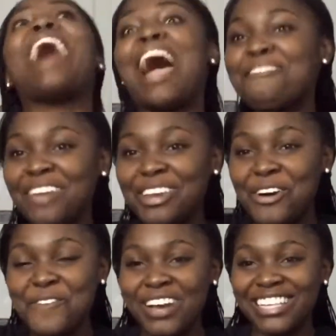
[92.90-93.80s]
I may
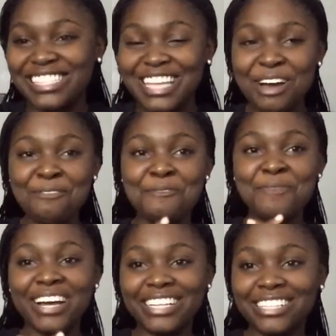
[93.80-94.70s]
know my stuff,
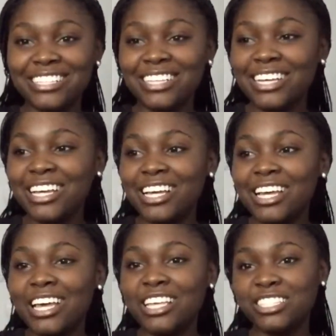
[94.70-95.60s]
but
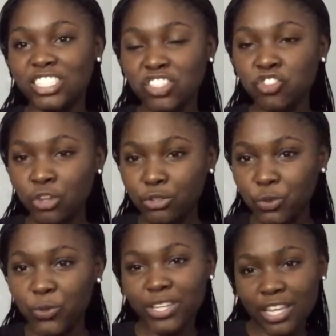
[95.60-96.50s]
it's just not
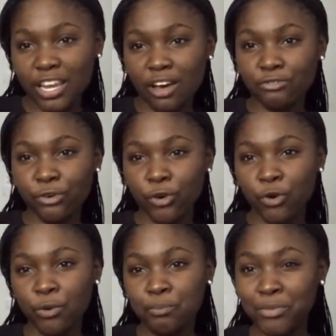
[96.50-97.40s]
good enough
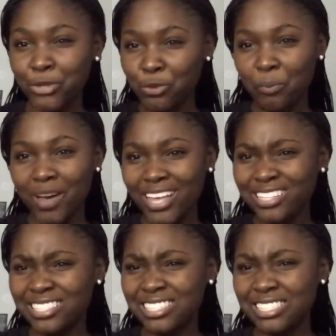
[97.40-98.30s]
for me to
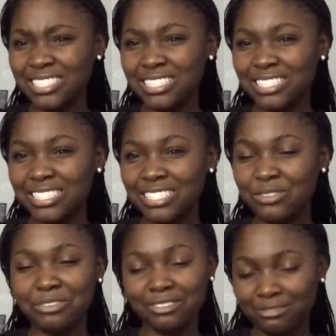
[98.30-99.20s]
pass.
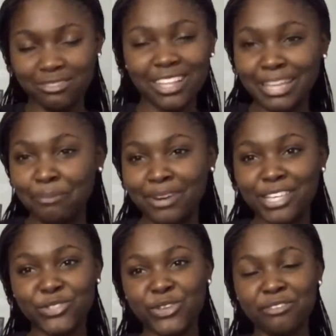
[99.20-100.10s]
Well, that
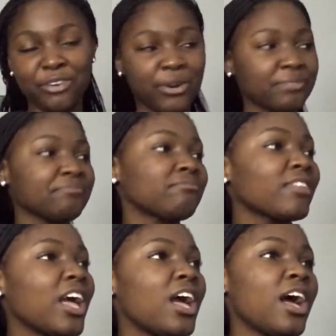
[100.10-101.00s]
applies to everyone.
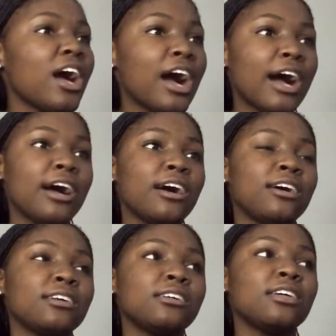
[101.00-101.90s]

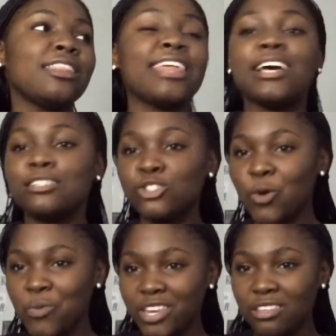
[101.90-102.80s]
There are so
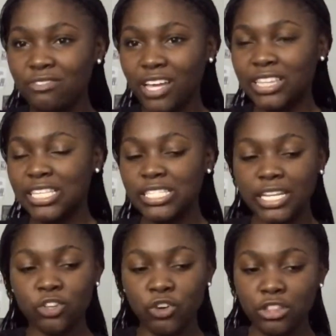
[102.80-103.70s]
many factors
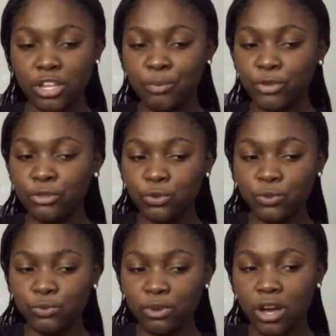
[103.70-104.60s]
that contribute
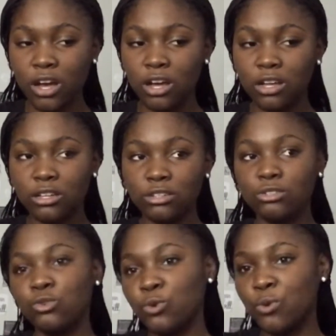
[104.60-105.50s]
uh,
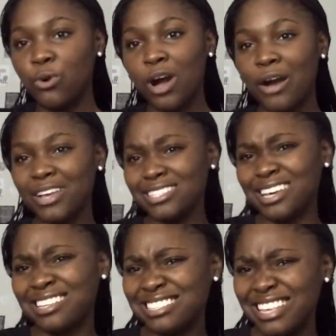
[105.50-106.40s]
to our
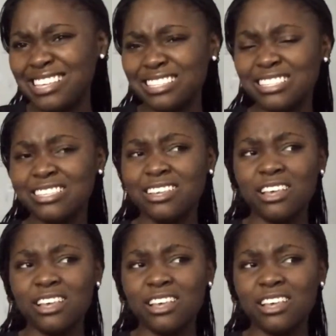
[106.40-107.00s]
success.